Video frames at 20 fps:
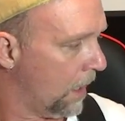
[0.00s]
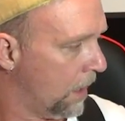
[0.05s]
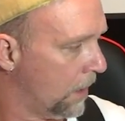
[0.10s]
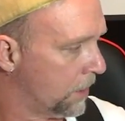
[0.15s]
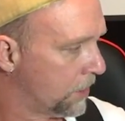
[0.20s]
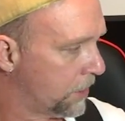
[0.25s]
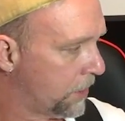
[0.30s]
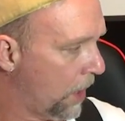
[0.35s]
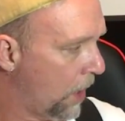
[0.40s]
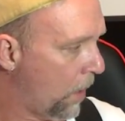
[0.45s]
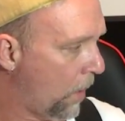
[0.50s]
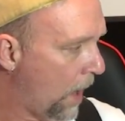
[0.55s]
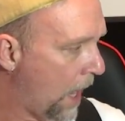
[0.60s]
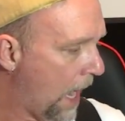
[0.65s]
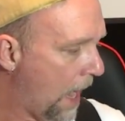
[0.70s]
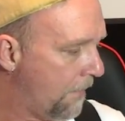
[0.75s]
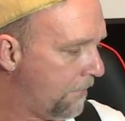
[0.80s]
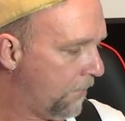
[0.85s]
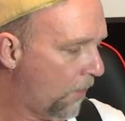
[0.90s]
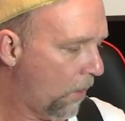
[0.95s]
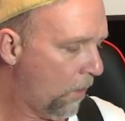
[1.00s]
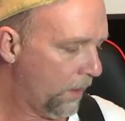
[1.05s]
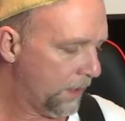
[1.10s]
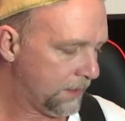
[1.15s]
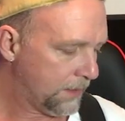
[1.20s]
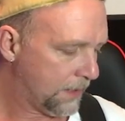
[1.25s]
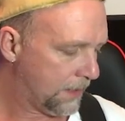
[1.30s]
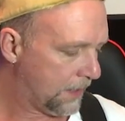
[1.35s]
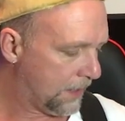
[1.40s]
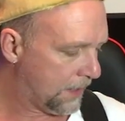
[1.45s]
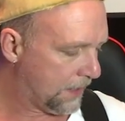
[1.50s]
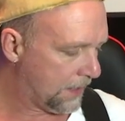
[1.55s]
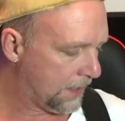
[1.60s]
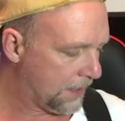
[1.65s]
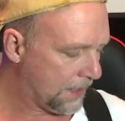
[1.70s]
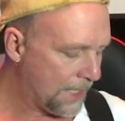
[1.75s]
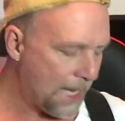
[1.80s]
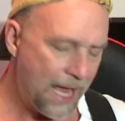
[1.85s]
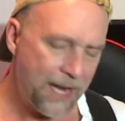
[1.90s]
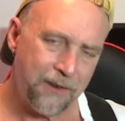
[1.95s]
So I've always
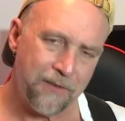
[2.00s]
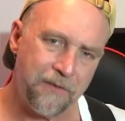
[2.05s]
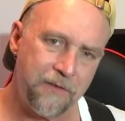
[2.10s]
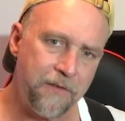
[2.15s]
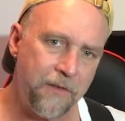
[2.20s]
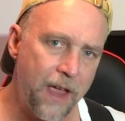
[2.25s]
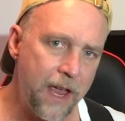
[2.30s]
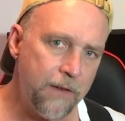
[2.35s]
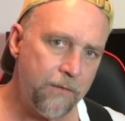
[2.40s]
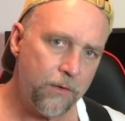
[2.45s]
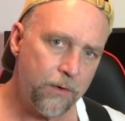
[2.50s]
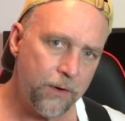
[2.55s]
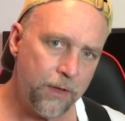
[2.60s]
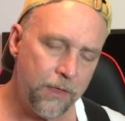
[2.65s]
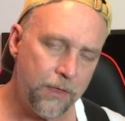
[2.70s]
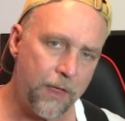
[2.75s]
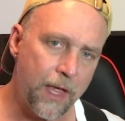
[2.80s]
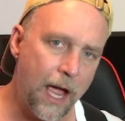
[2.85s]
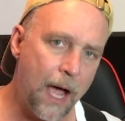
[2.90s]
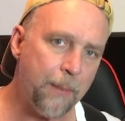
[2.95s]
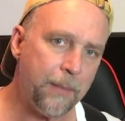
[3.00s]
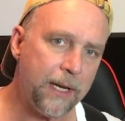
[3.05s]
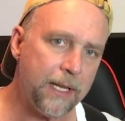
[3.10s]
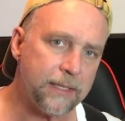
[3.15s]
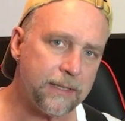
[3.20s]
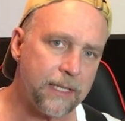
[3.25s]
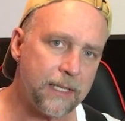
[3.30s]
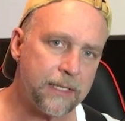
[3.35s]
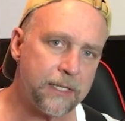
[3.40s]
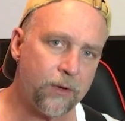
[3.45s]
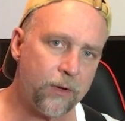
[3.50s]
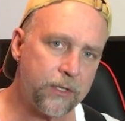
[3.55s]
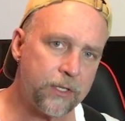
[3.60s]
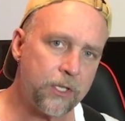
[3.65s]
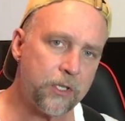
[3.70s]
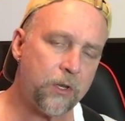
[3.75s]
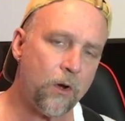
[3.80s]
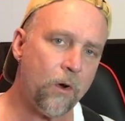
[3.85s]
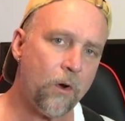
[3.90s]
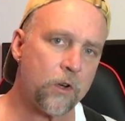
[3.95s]
kind of favored the Ibanez S series
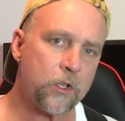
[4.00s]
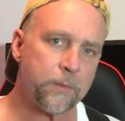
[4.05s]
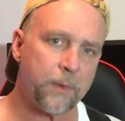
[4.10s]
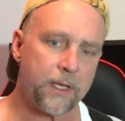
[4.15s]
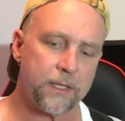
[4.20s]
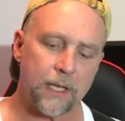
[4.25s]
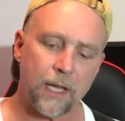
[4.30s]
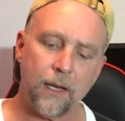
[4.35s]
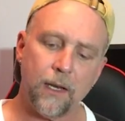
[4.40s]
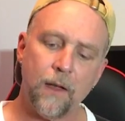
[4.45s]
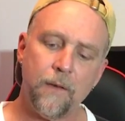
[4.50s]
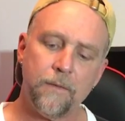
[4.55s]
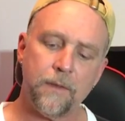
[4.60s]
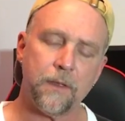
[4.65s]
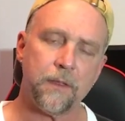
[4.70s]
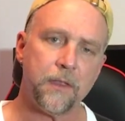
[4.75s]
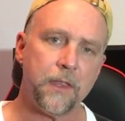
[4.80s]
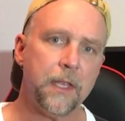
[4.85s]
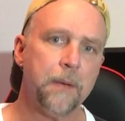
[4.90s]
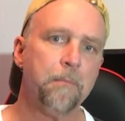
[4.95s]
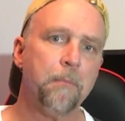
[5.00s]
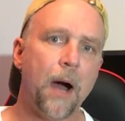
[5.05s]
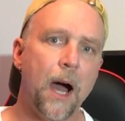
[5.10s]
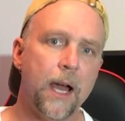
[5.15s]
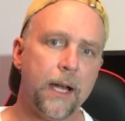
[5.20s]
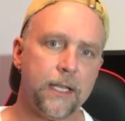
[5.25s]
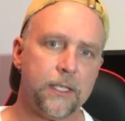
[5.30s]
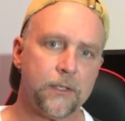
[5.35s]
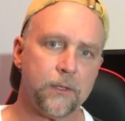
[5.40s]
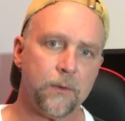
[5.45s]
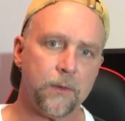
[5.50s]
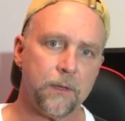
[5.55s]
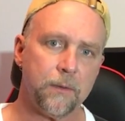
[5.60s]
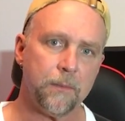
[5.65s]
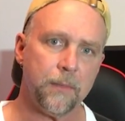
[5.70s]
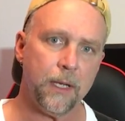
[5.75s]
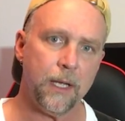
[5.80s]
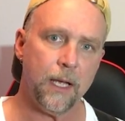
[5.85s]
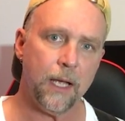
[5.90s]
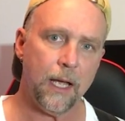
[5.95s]
guitars because I love the thin bodies on
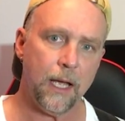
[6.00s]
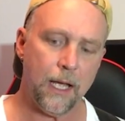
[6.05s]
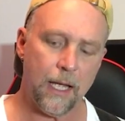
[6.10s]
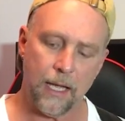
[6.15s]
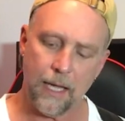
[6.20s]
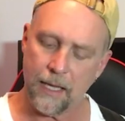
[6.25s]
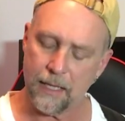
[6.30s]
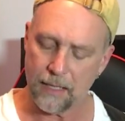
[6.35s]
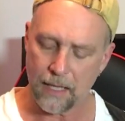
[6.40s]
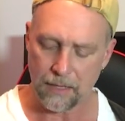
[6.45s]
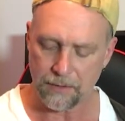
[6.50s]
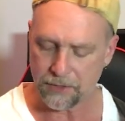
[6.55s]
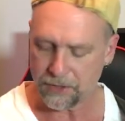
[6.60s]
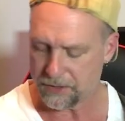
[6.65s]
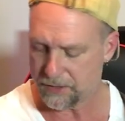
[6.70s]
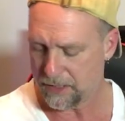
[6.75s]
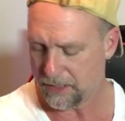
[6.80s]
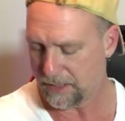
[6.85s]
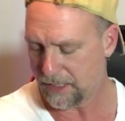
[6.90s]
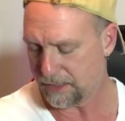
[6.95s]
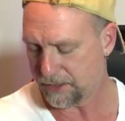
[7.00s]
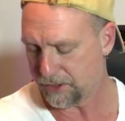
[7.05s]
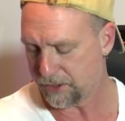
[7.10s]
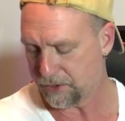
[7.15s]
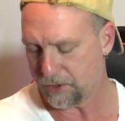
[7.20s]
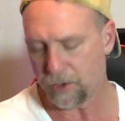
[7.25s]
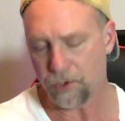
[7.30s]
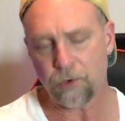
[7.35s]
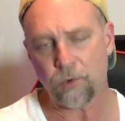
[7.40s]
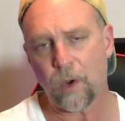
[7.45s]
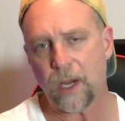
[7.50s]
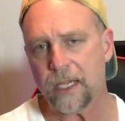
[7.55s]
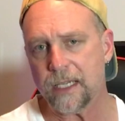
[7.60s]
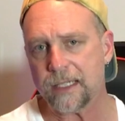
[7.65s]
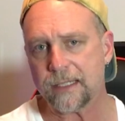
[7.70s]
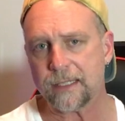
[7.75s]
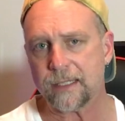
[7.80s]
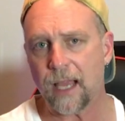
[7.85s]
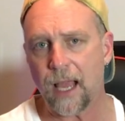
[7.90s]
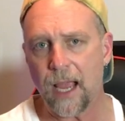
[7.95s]
them. I just think that's just a great
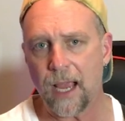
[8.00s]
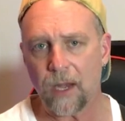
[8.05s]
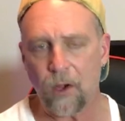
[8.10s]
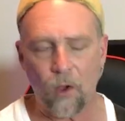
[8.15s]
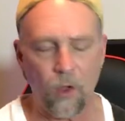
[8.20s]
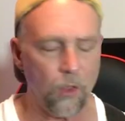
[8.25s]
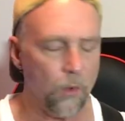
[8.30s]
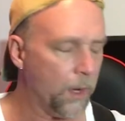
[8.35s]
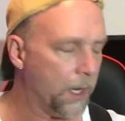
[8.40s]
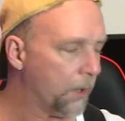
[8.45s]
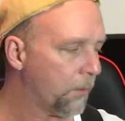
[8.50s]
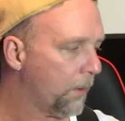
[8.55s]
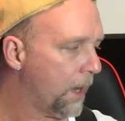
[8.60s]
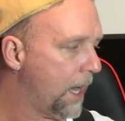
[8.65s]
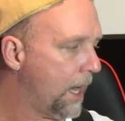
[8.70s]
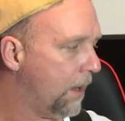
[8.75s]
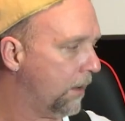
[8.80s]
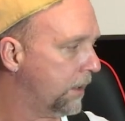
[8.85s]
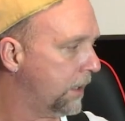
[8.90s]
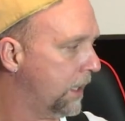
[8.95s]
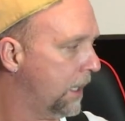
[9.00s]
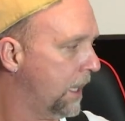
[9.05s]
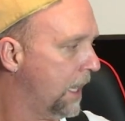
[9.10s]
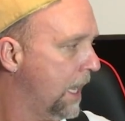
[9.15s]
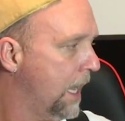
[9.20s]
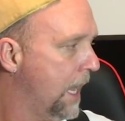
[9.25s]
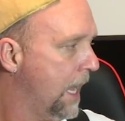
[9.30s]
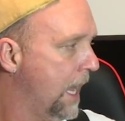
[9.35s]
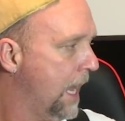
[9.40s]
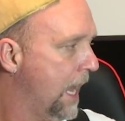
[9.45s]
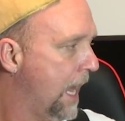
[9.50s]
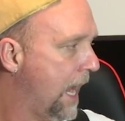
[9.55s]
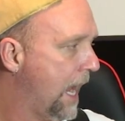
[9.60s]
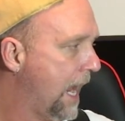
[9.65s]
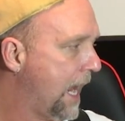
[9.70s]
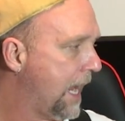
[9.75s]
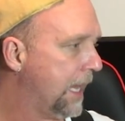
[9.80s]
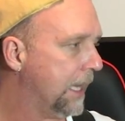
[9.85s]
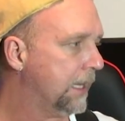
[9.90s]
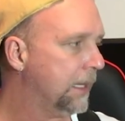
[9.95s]
design all the way around.
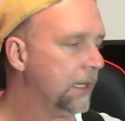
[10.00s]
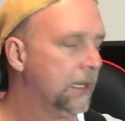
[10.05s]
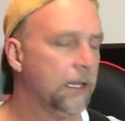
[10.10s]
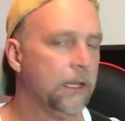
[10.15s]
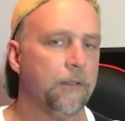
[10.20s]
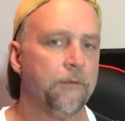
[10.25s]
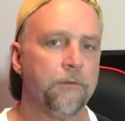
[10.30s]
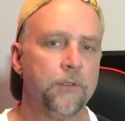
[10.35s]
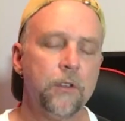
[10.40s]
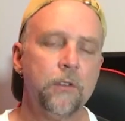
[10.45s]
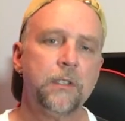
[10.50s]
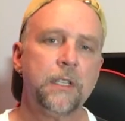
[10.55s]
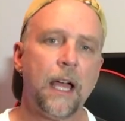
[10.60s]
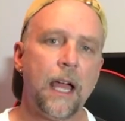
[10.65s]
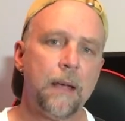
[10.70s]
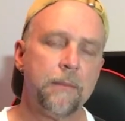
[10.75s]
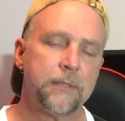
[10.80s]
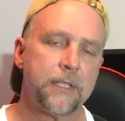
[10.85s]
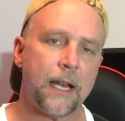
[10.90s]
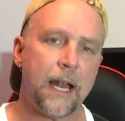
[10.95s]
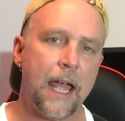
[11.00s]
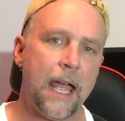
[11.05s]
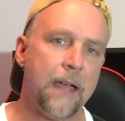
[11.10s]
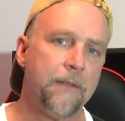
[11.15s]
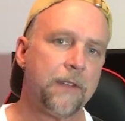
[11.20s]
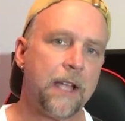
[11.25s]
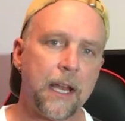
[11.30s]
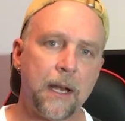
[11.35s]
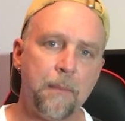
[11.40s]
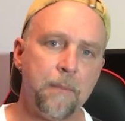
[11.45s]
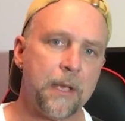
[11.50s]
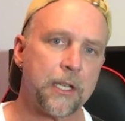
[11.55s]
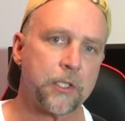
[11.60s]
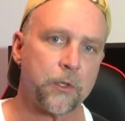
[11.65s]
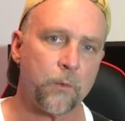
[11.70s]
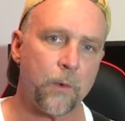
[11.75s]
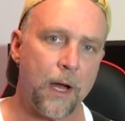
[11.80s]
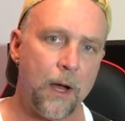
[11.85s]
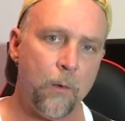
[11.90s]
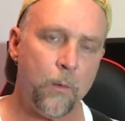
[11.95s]
And the few times that I have kind of
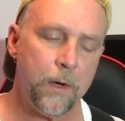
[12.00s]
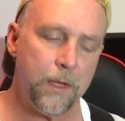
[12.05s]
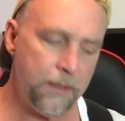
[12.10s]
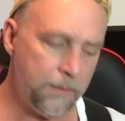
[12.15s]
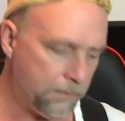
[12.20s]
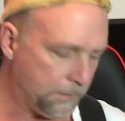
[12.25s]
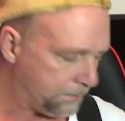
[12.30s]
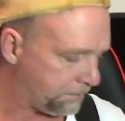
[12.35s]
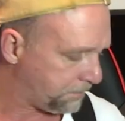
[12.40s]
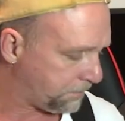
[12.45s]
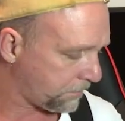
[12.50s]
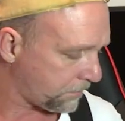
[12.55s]
messed around with them,